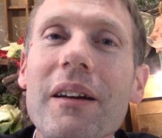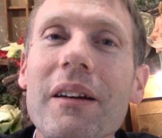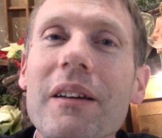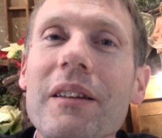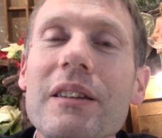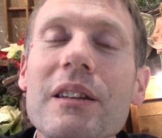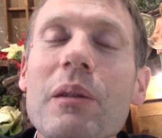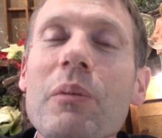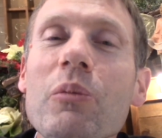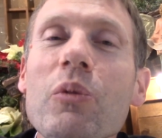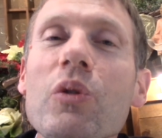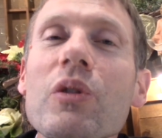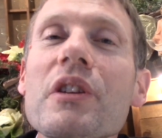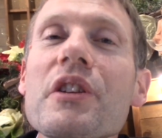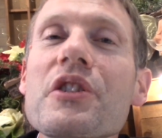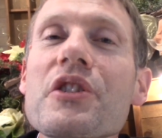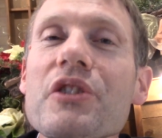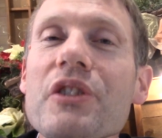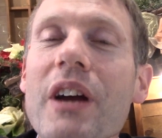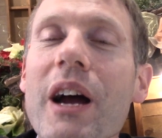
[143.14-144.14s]
some
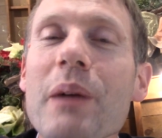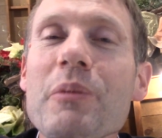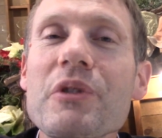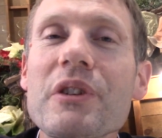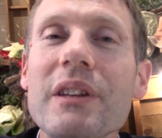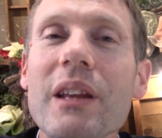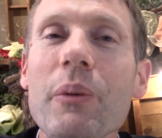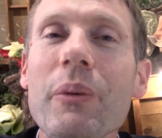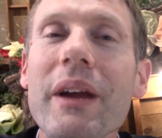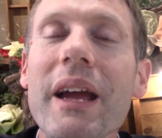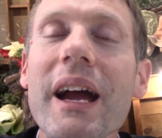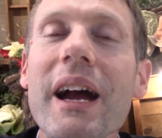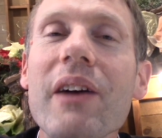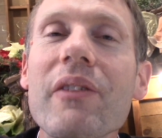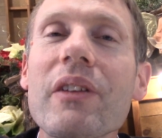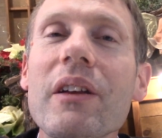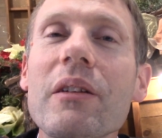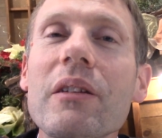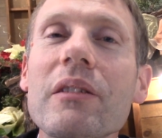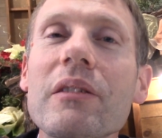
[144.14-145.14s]
religious object that we have
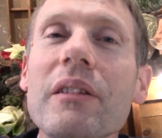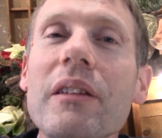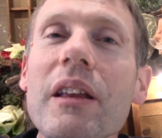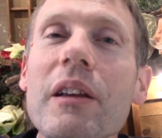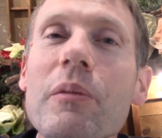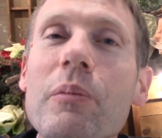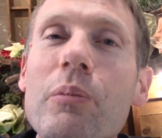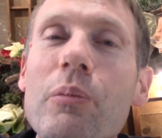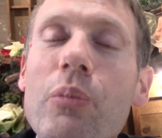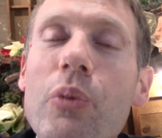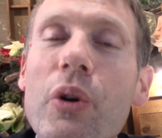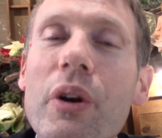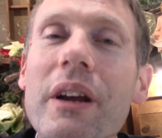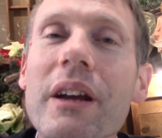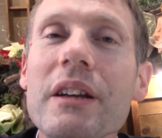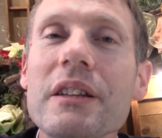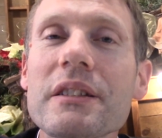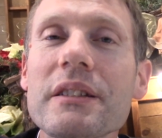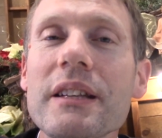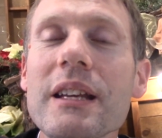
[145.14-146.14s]
that bring
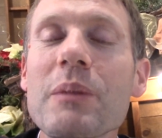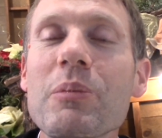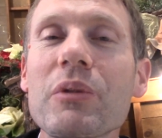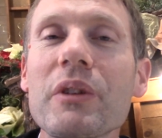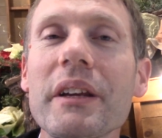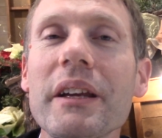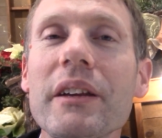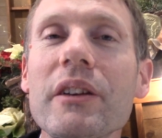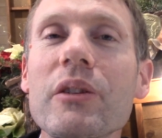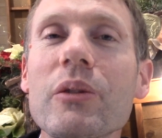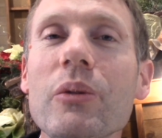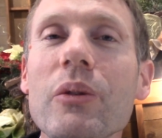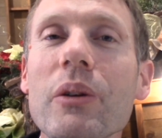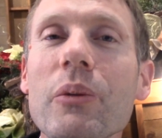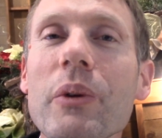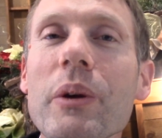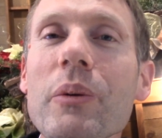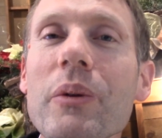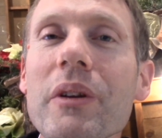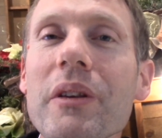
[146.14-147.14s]
us deeply into it.
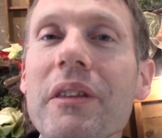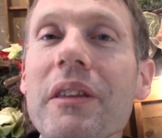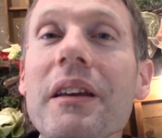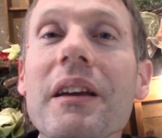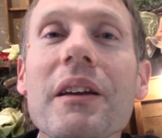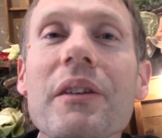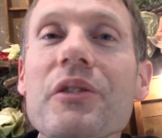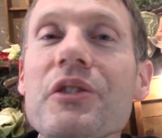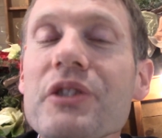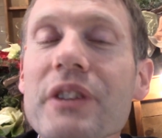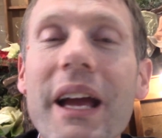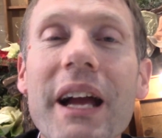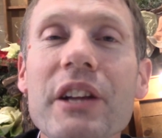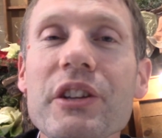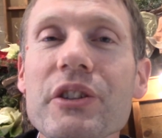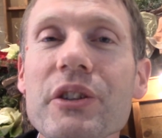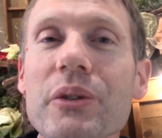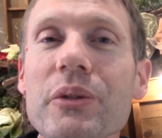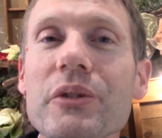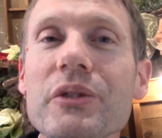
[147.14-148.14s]
We would think of
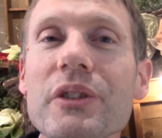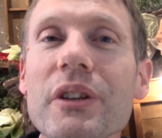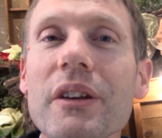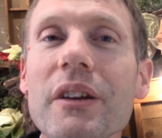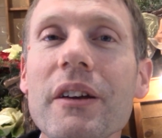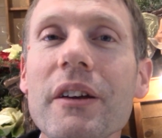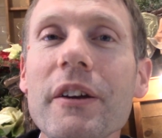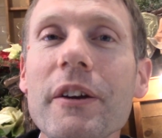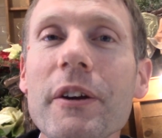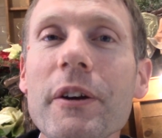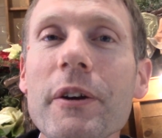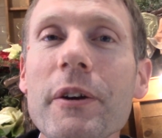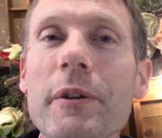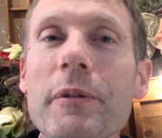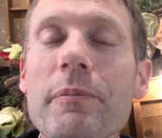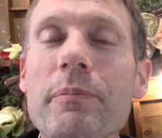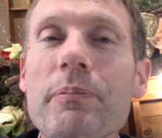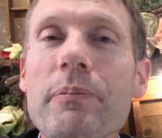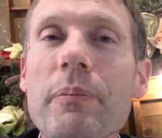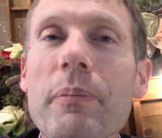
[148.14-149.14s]
statues.
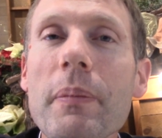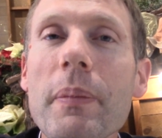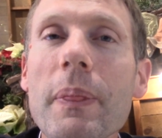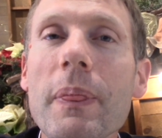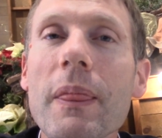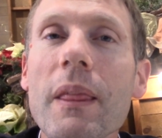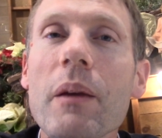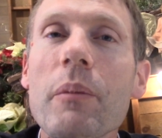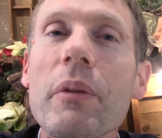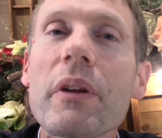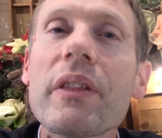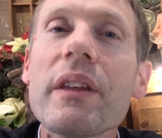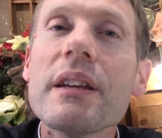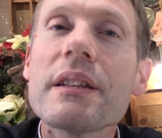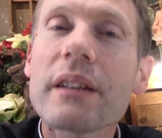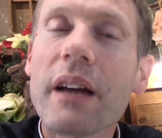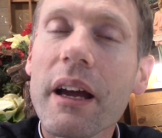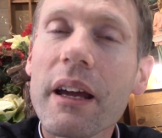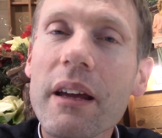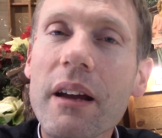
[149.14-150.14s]
But these
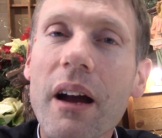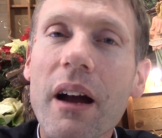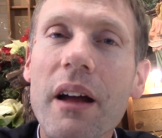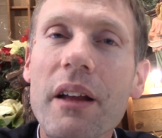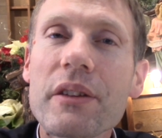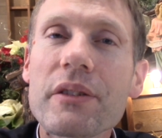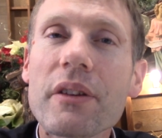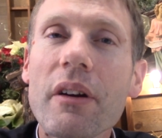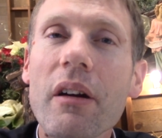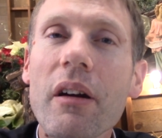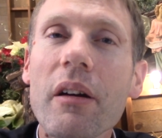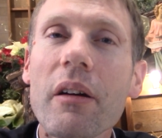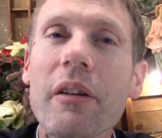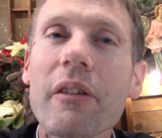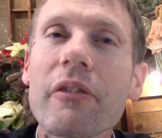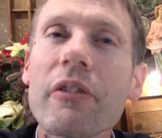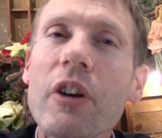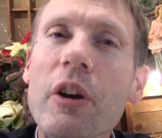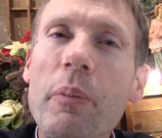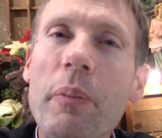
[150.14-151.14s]
icons are
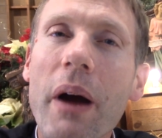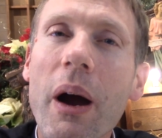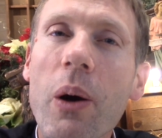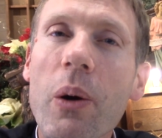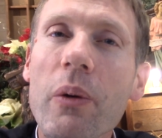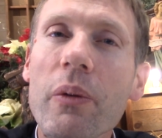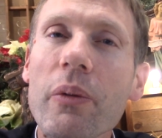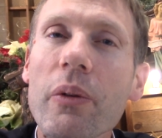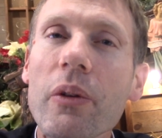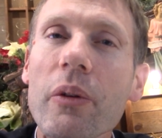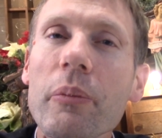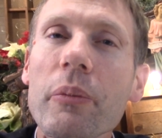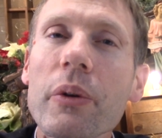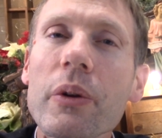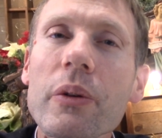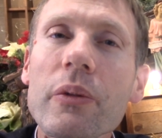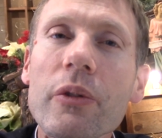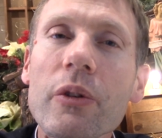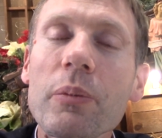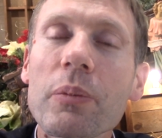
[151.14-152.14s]
very powerful and
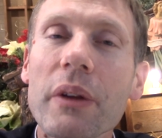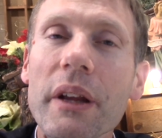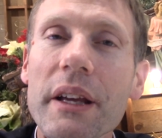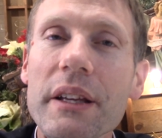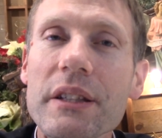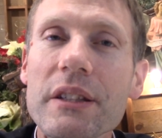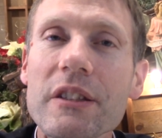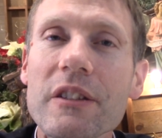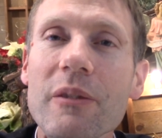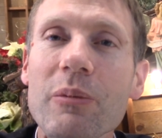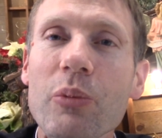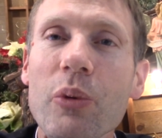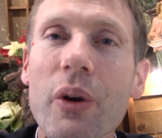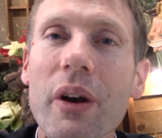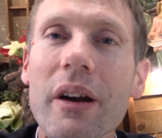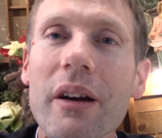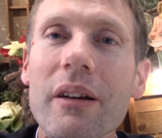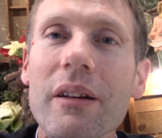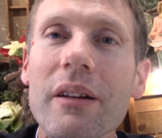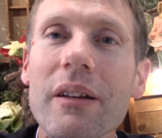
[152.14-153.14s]
beautiful places of prayer.